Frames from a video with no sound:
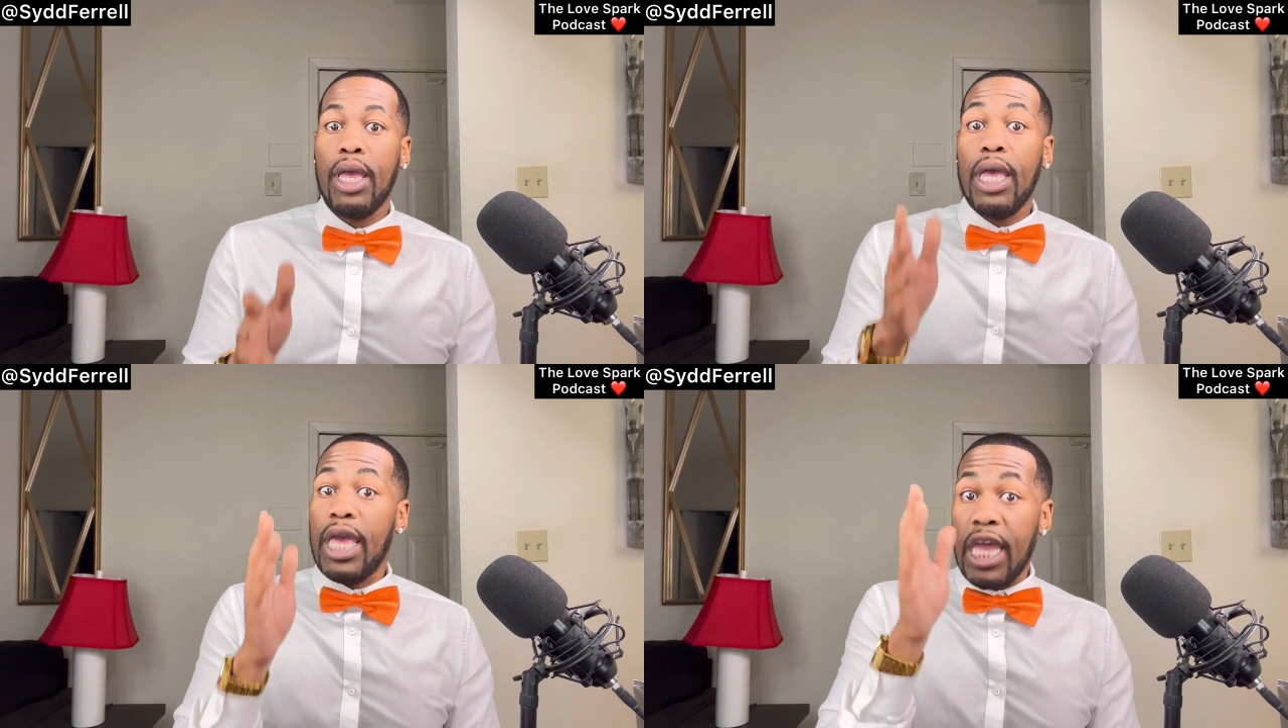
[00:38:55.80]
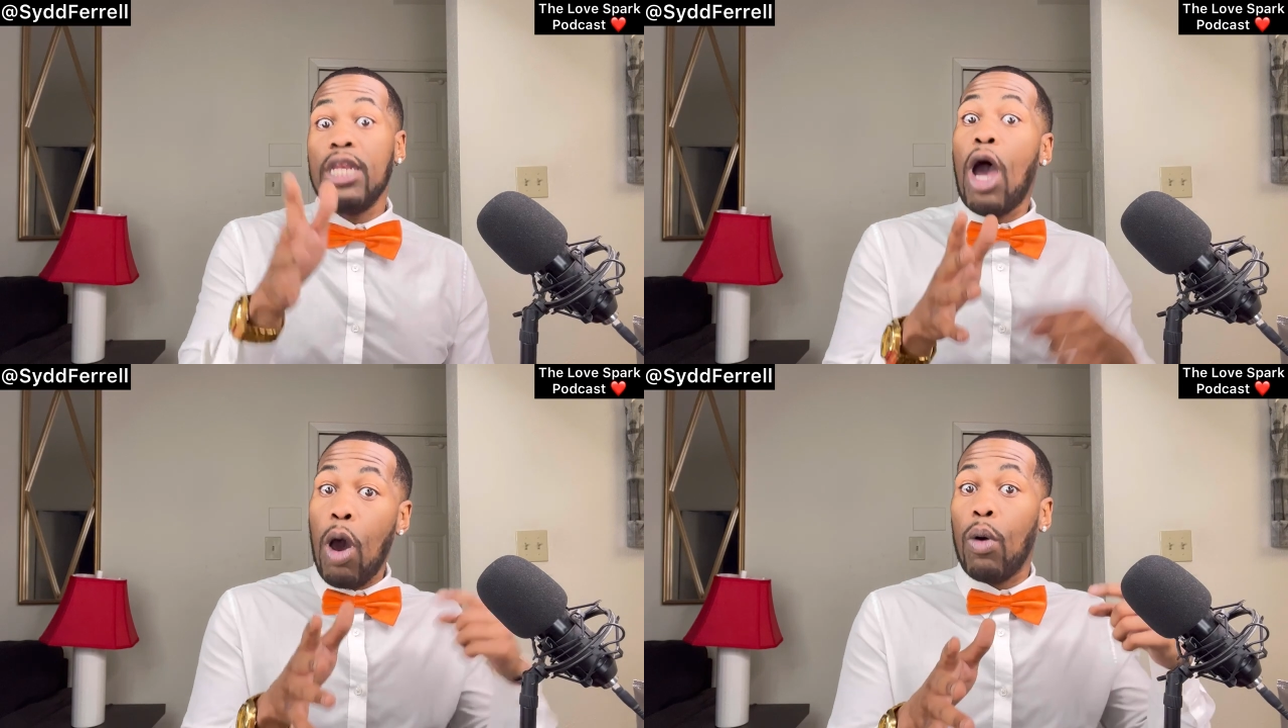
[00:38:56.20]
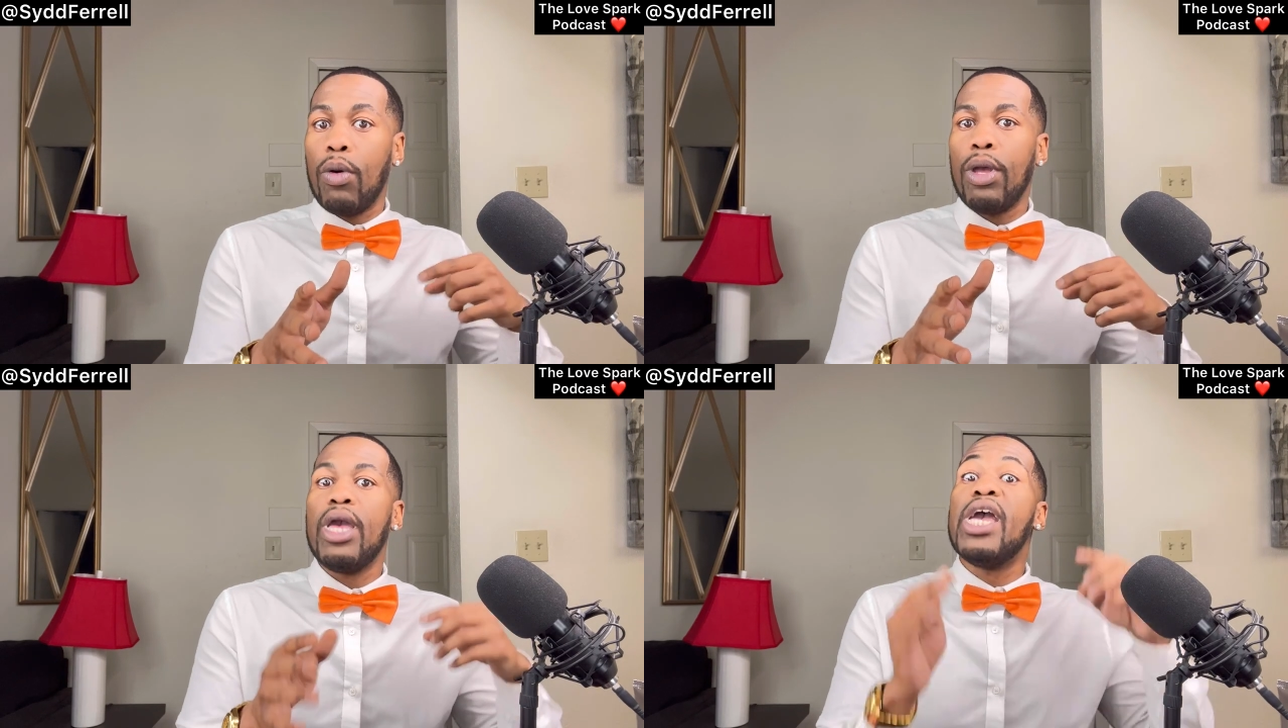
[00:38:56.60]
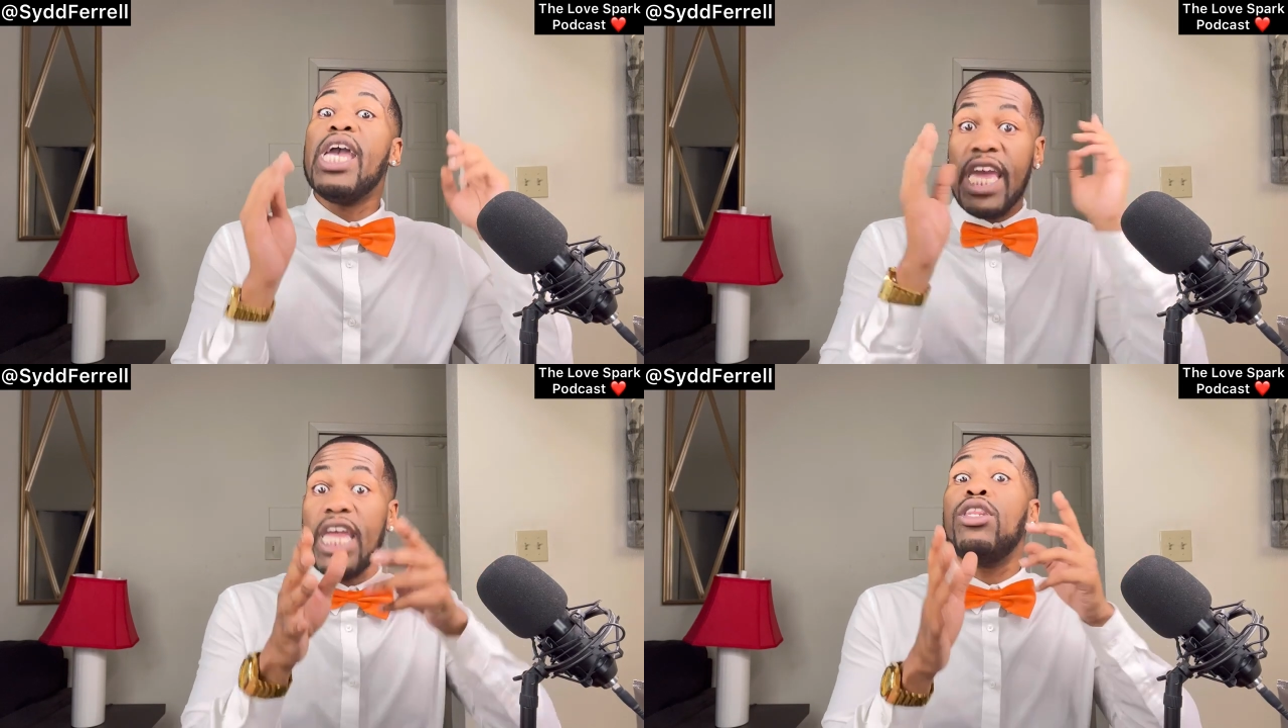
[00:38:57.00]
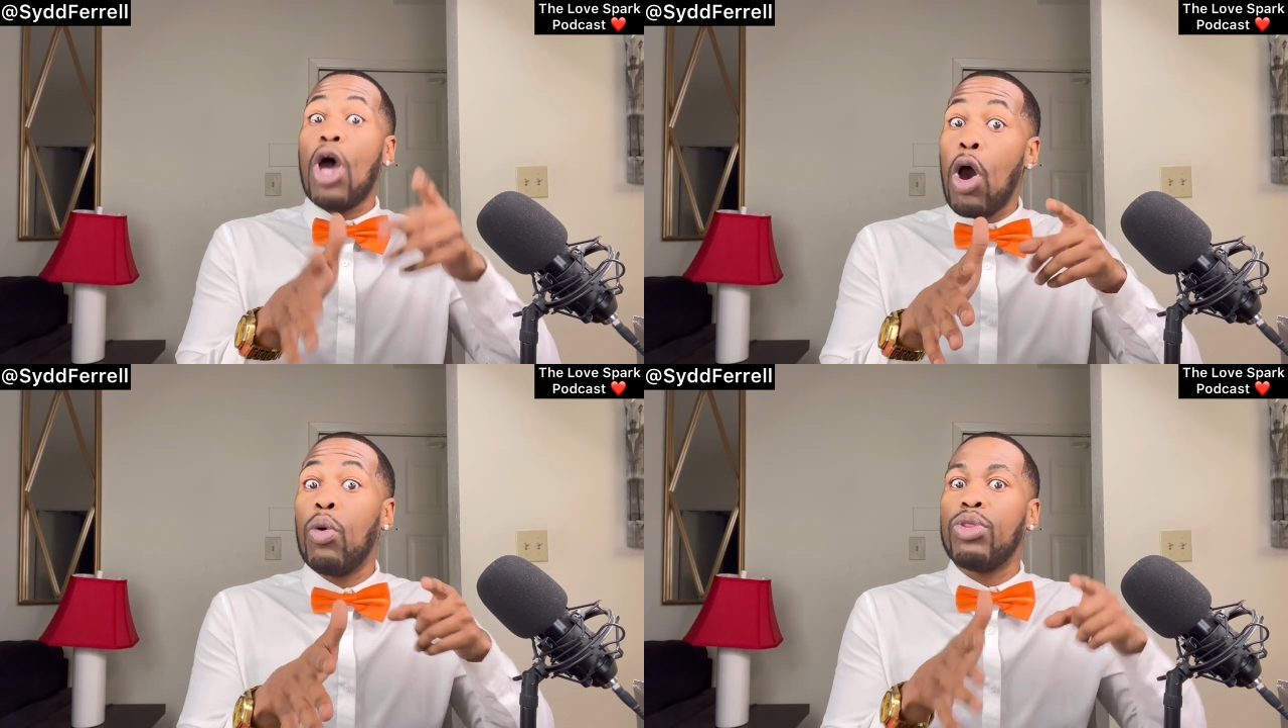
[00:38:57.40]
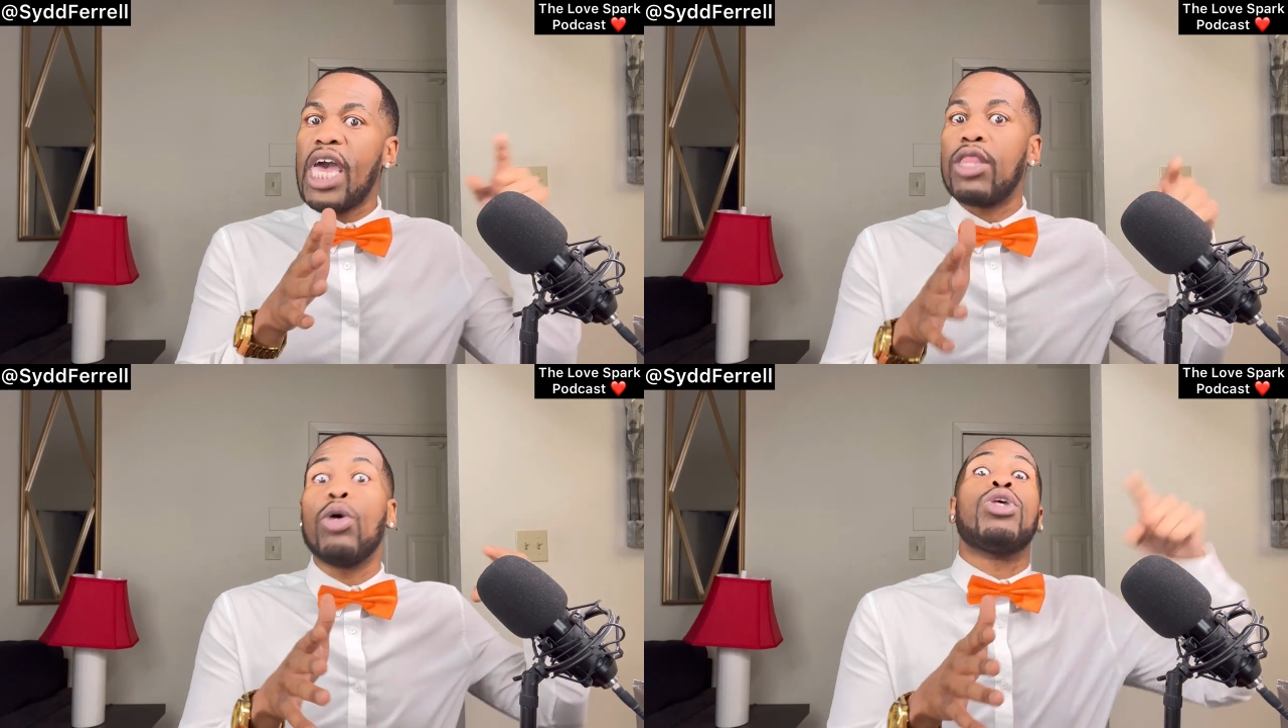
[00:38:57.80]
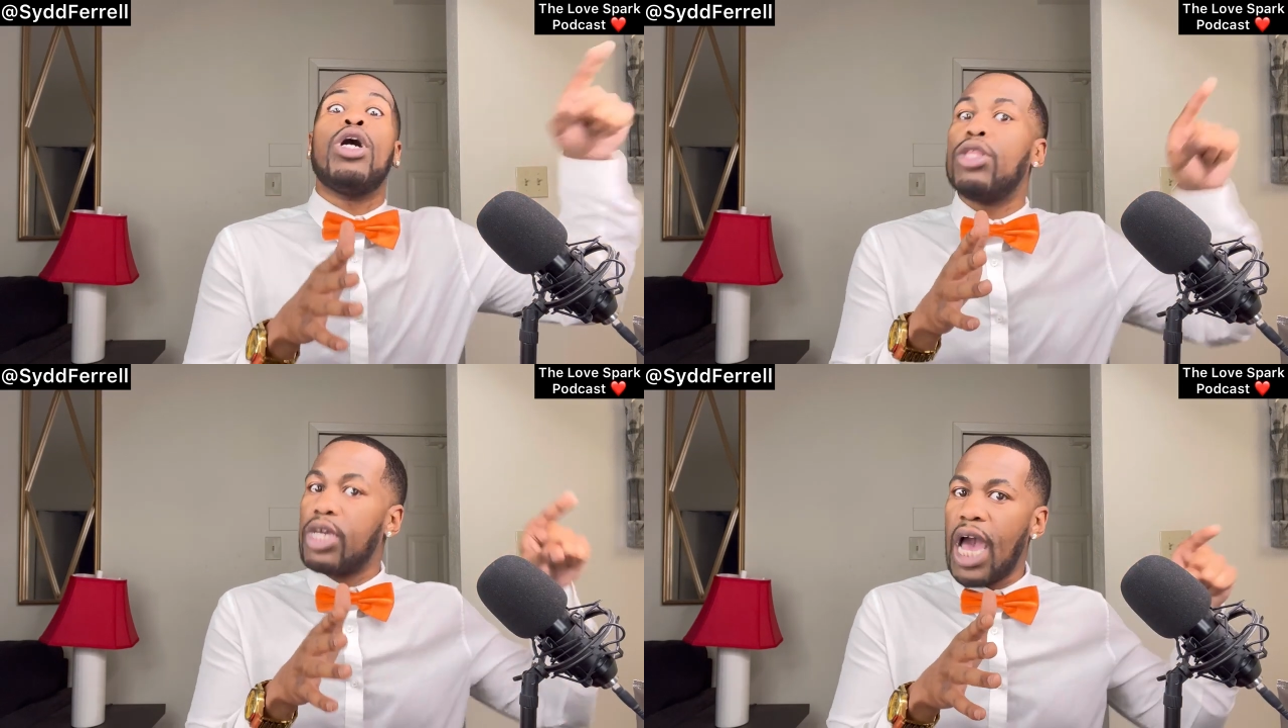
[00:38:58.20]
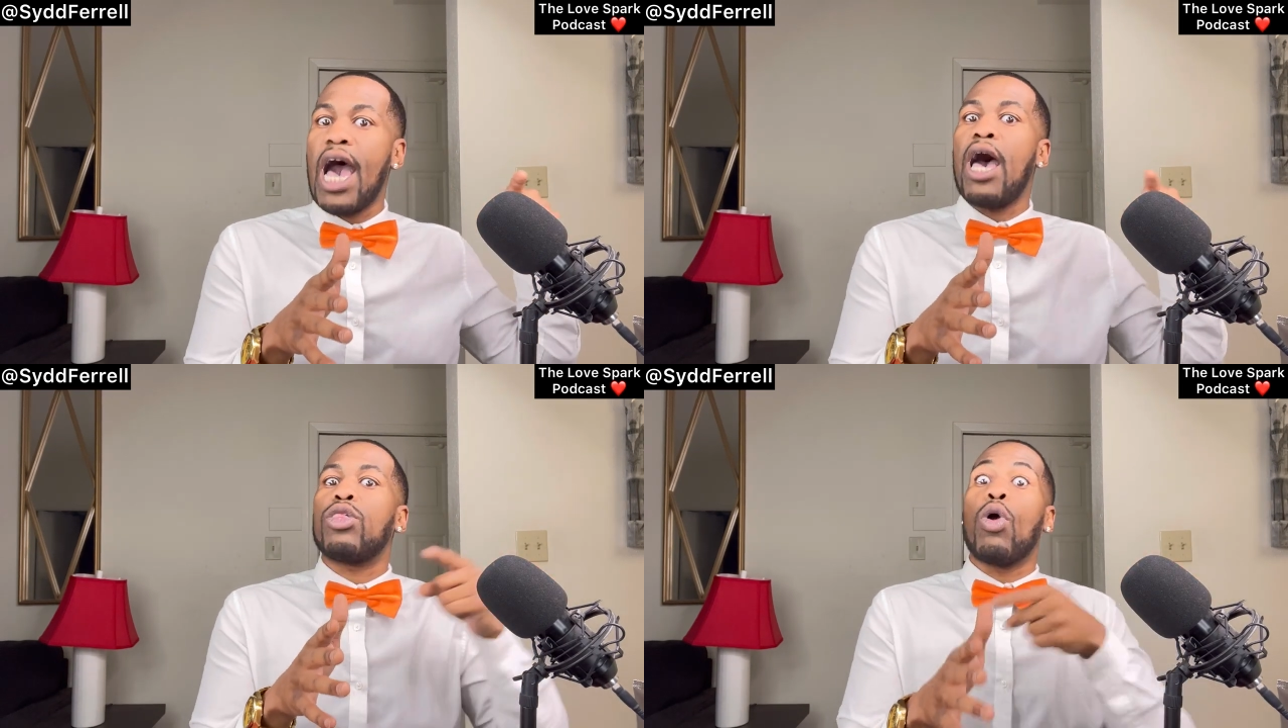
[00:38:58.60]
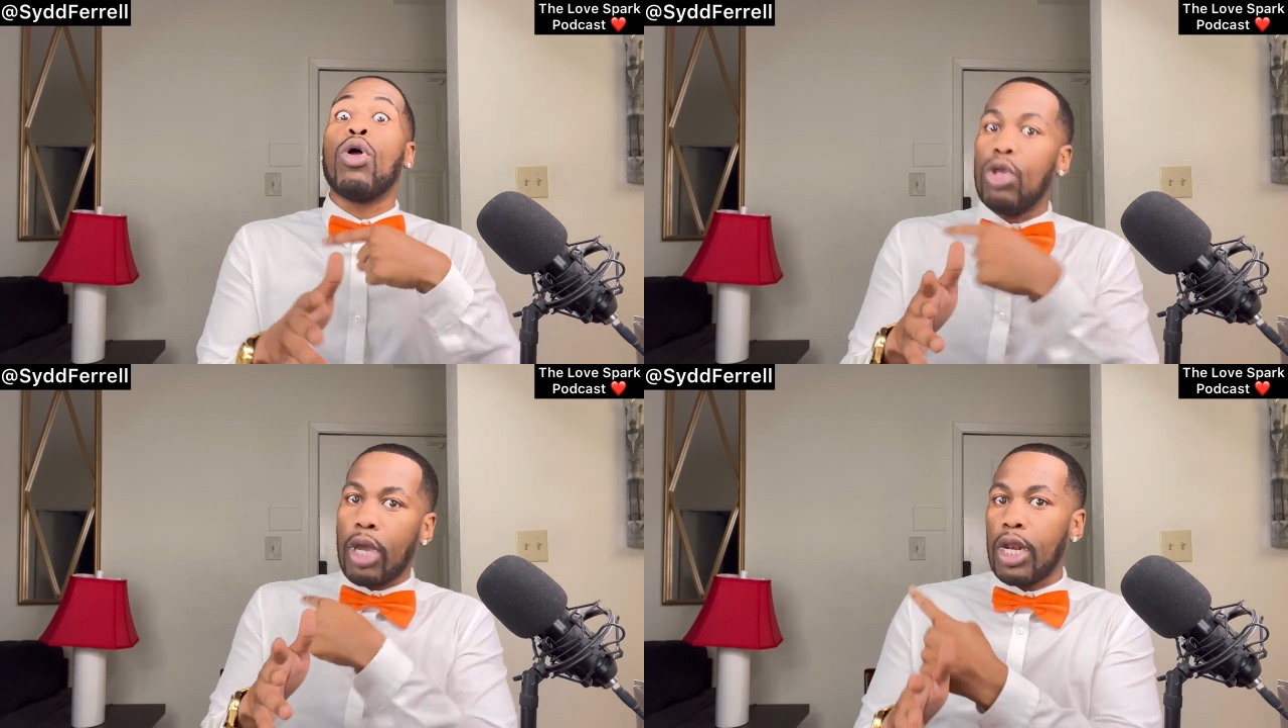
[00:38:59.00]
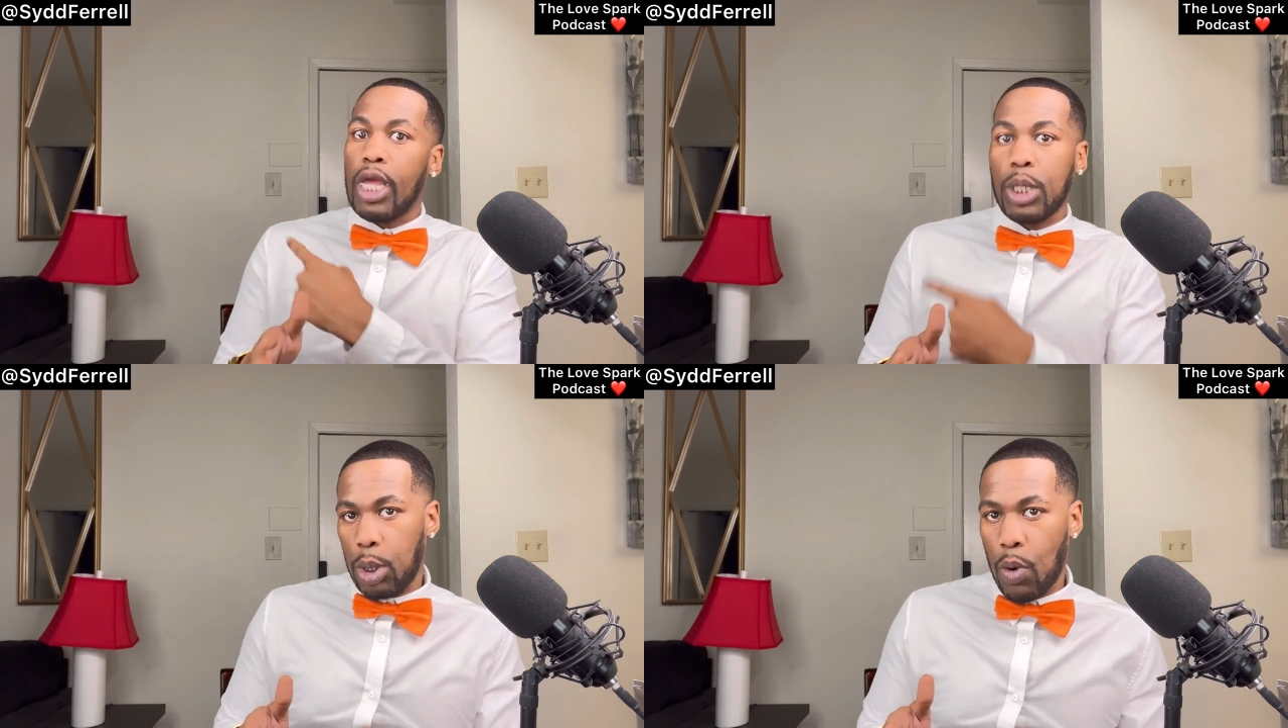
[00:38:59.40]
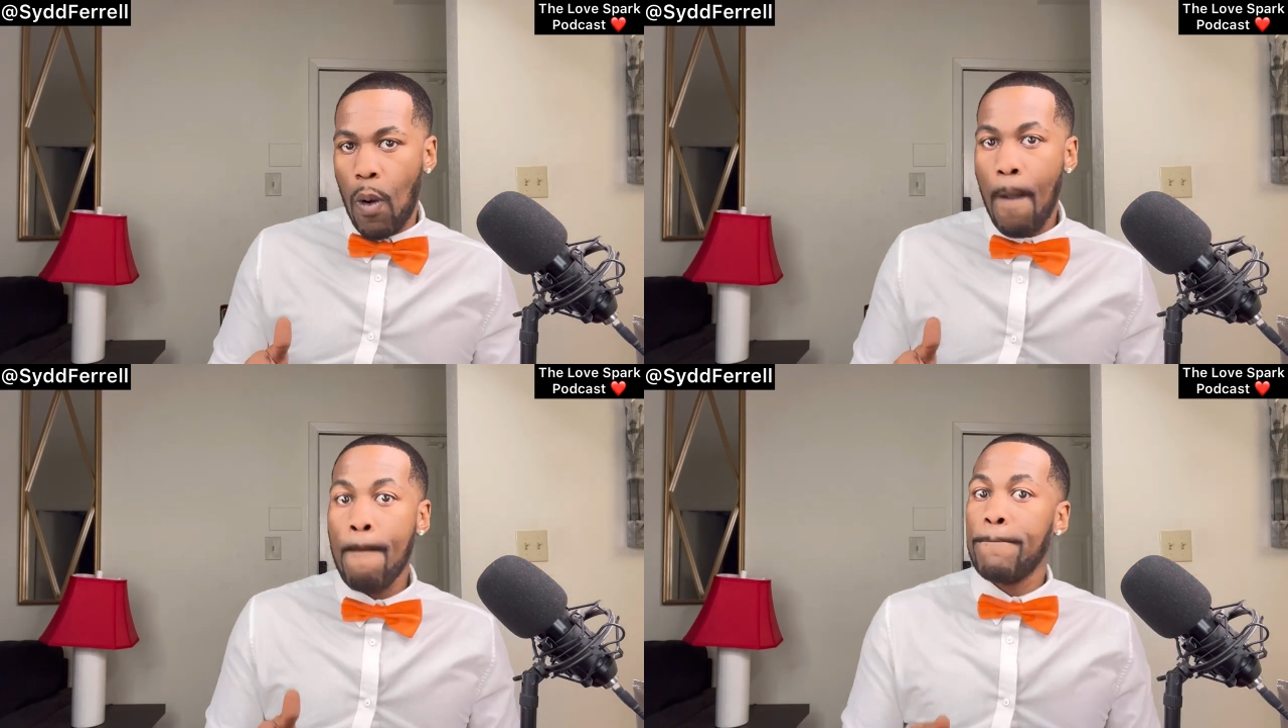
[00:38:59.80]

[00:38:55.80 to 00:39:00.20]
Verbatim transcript: He know. He know that those other guys are looking at you.